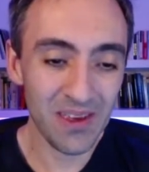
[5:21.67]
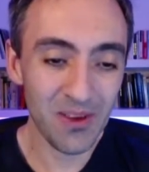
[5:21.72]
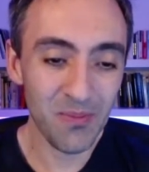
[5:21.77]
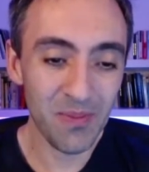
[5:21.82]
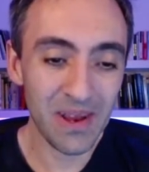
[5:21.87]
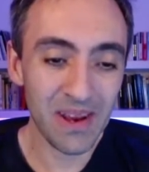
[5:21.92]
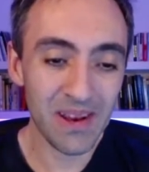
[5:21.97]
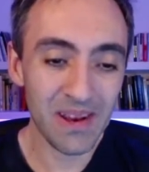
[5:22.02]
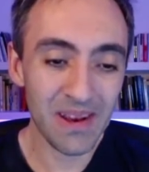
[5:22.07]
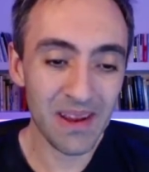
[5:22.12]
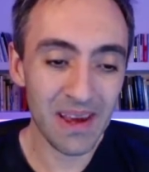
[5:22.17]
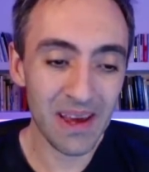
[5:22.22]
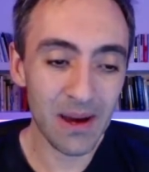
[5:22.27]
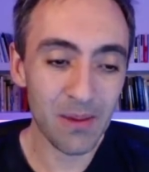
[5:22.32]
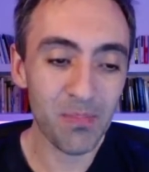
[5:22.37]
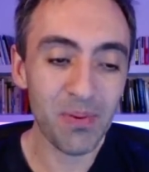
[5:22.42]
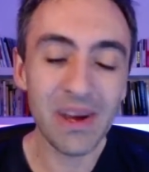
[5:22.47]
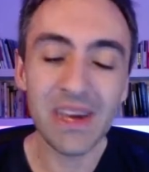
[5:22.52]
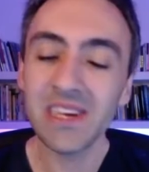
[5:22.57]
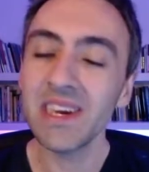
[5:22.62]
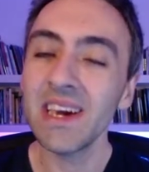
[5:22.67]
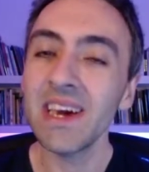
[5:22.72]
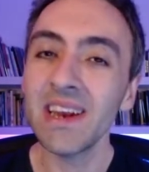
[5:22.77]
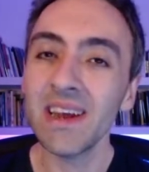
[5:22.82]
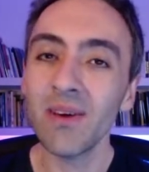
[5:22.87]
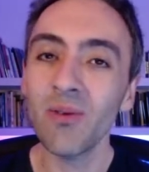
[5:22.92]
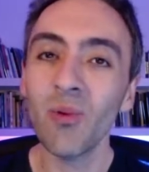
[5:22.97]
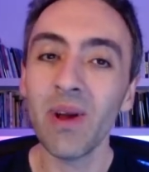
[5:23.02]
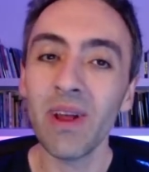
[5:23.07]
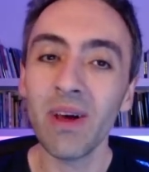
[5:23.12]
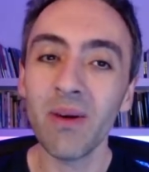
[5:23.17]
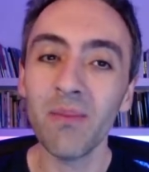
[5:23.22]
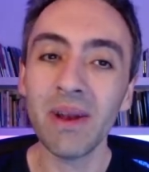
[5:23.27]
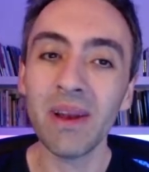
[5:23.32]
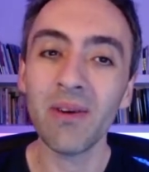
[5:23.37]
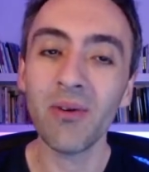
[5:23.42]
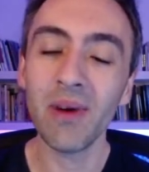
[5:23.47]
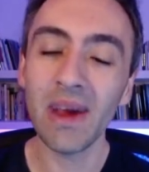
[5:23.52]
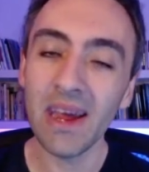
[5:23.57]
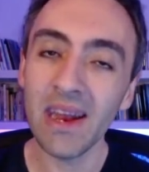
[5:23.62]
been appreciating what I've been
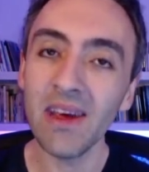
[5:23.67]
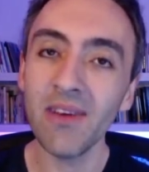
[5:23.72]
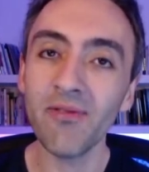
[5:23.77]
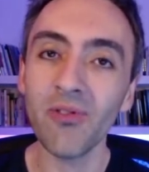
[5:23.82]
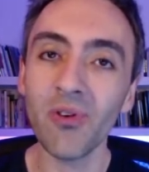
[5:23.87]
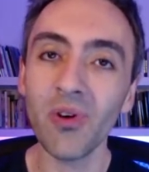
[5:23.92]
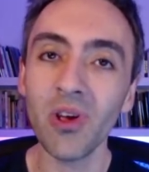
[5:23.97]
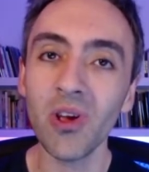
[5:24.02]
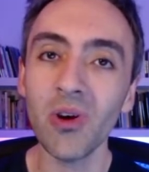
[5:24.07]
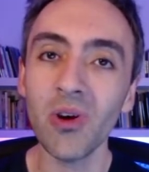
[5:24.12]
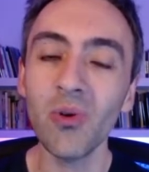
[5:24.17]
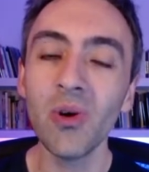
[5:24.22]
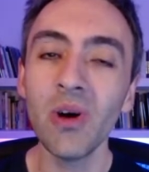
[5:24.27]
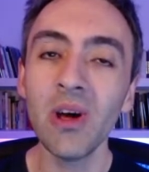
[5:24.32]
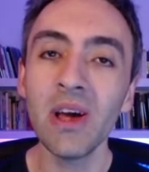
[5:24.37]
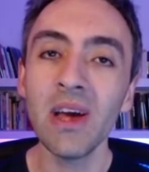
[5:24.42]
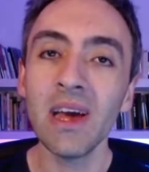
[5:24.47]
creating for you,